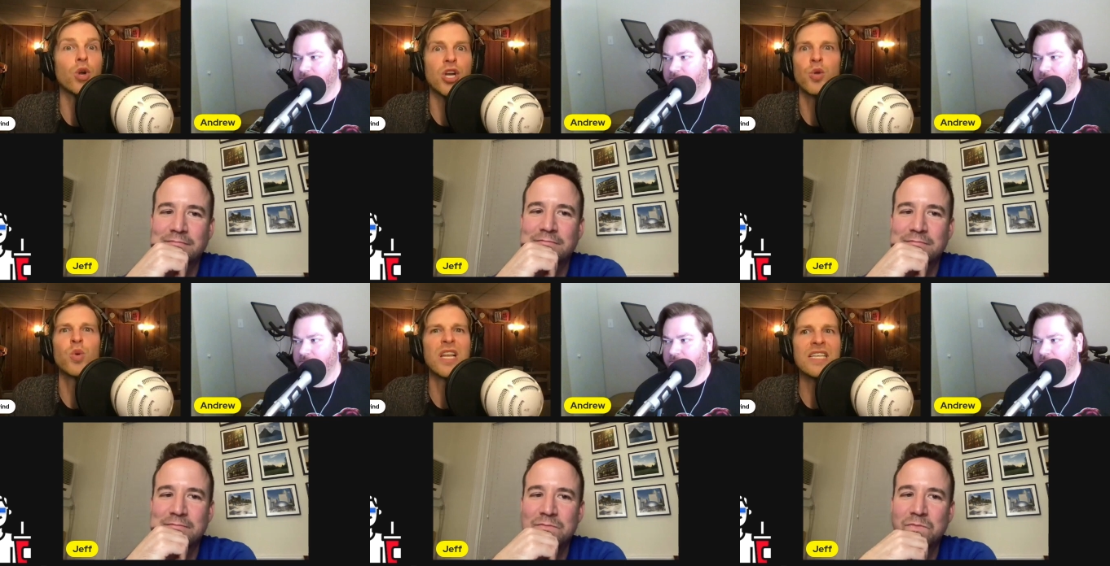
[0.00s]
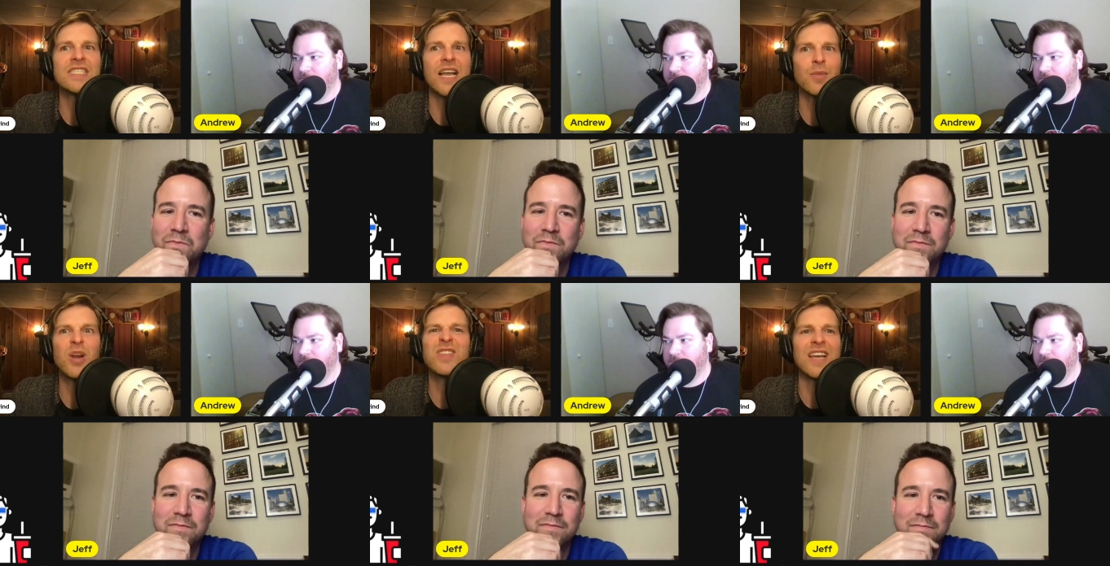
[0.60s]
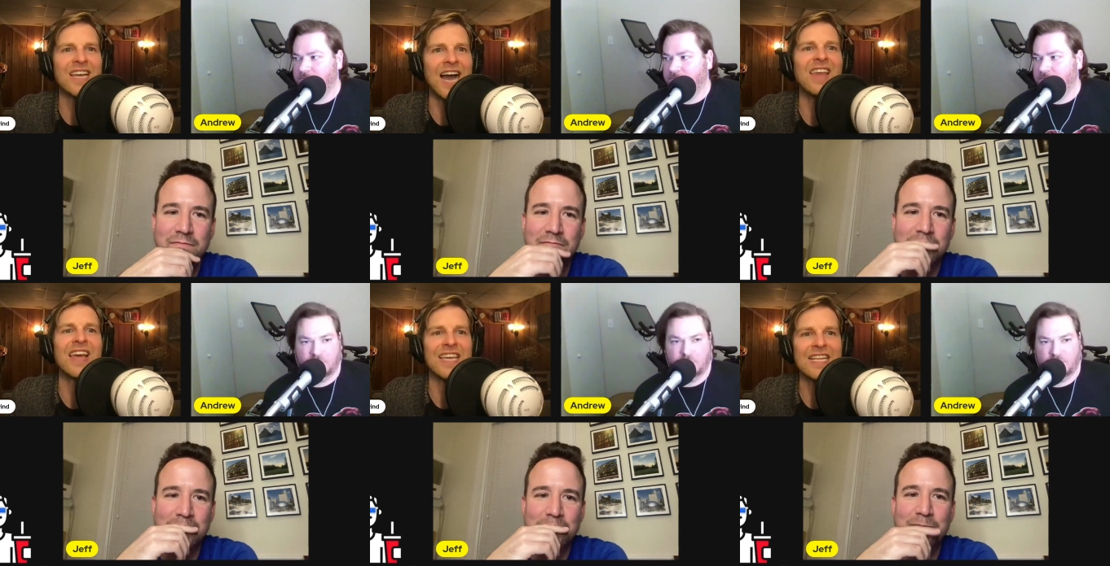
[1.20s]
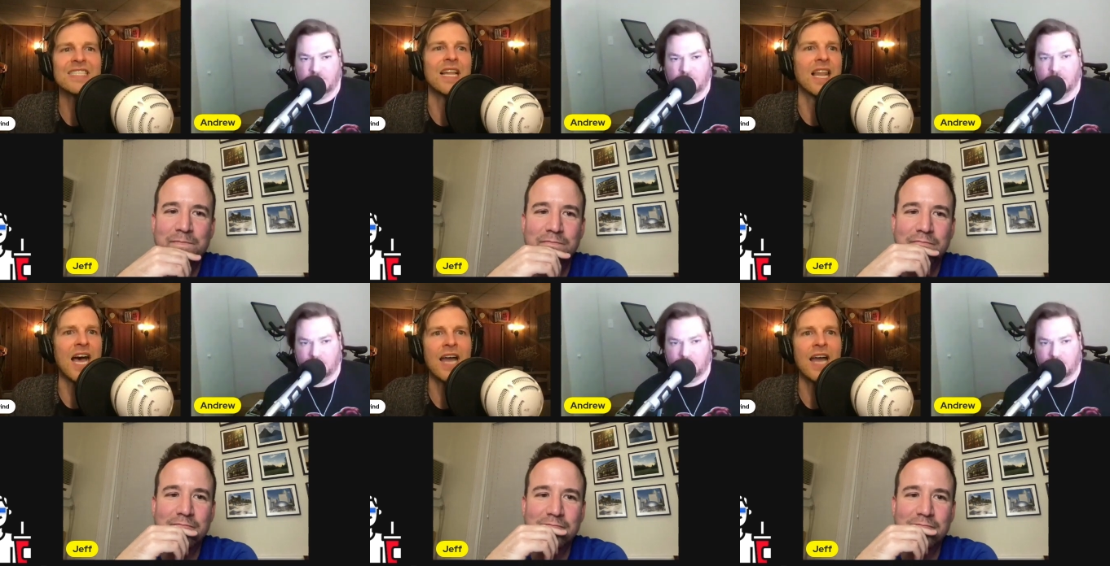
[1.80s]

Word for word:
Speaker 1: gonna really celebrate the guy that gets a lot